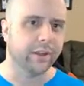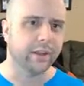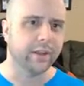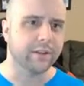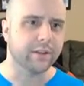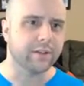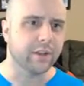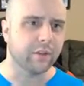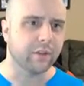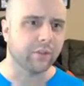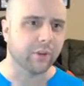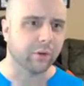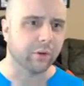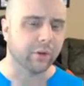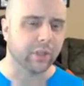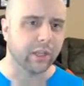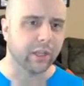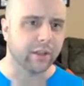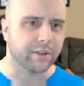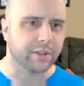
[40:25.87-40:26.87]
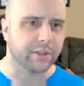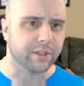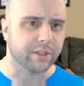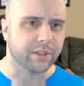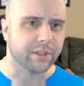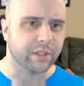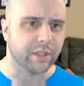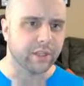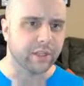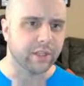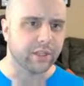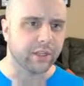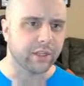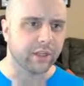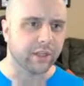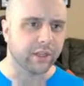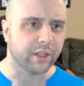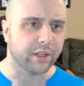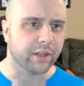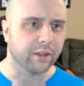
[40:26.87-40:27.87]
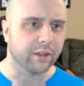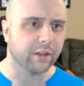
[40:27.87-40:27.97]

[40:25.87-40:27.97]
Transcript: It's not even grid lines, it's the